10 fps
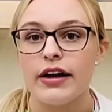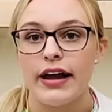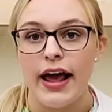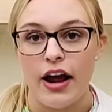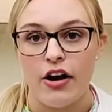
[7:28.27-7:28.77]

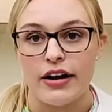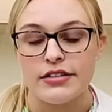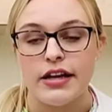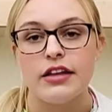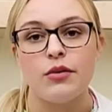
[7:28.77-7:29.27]

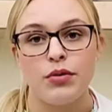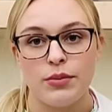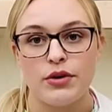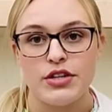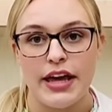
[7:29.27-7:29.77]
inherit the
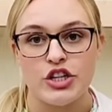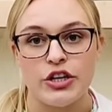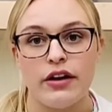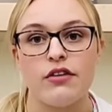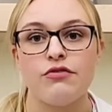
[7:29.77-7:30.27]

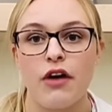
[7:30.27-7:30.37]
premutation